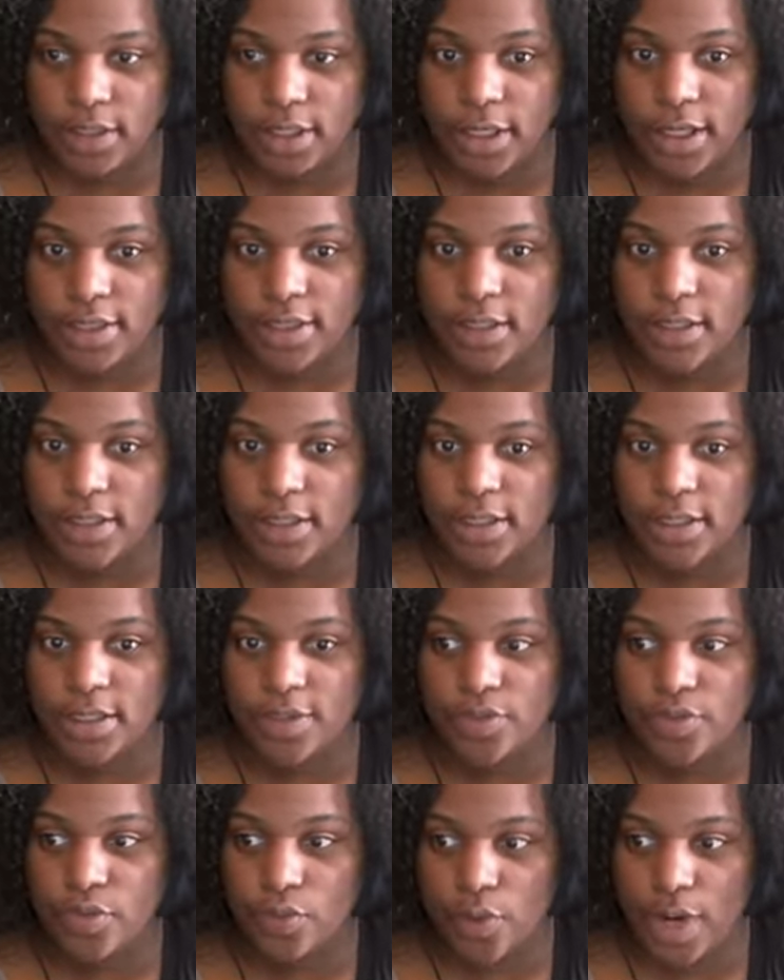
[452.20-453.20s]
and
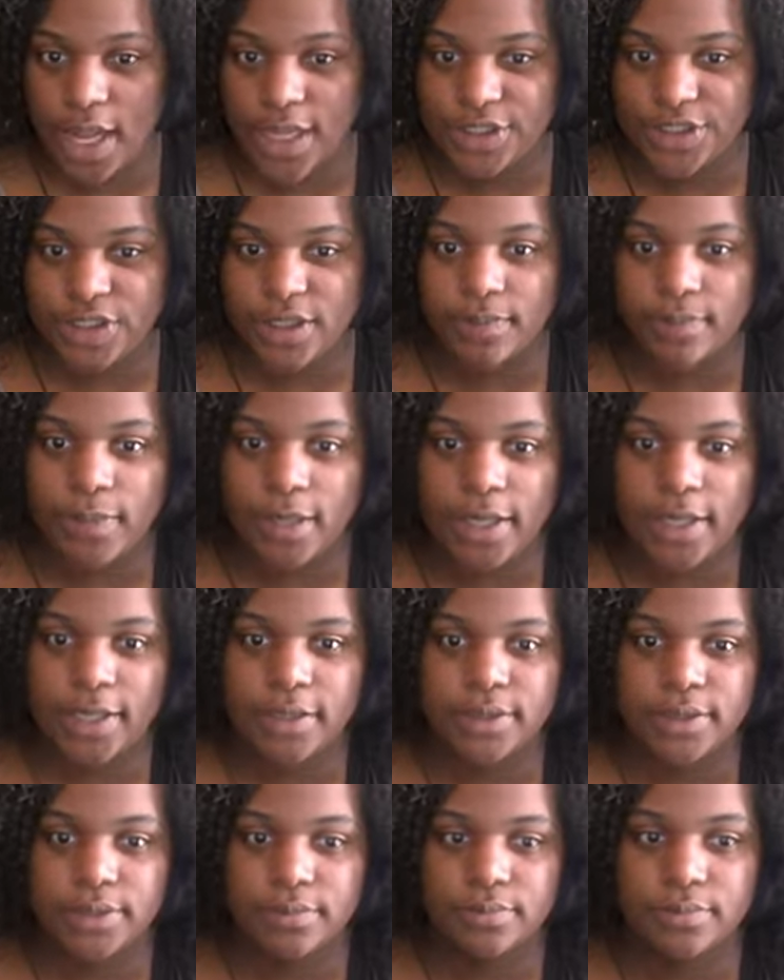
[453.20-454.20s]
then thrashing
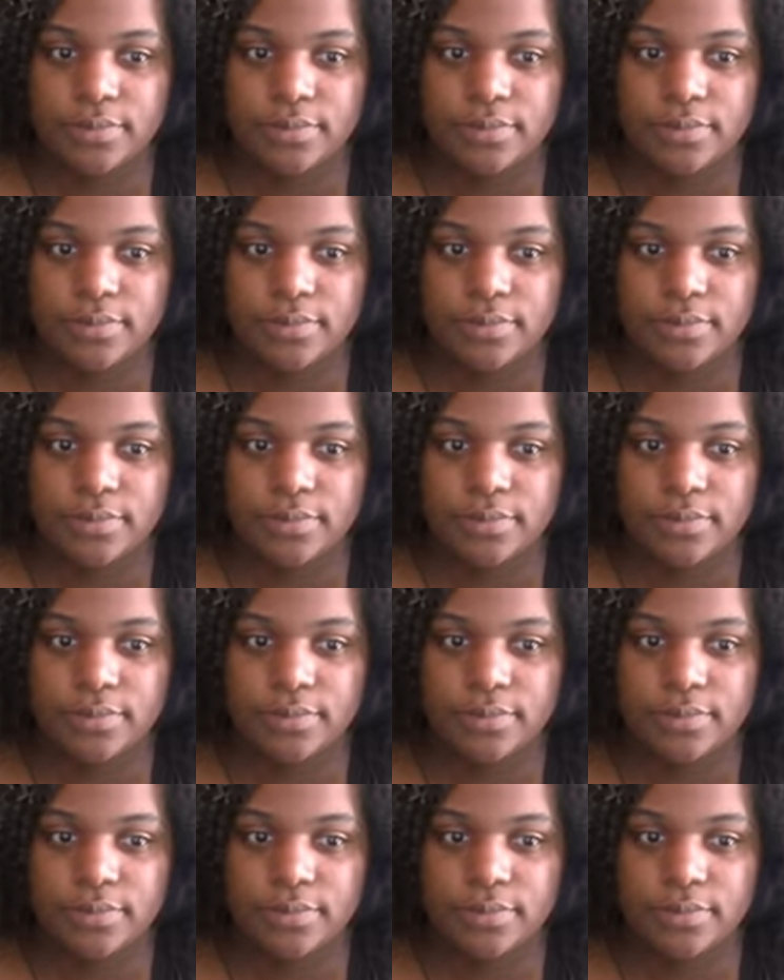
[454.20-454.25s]
bite.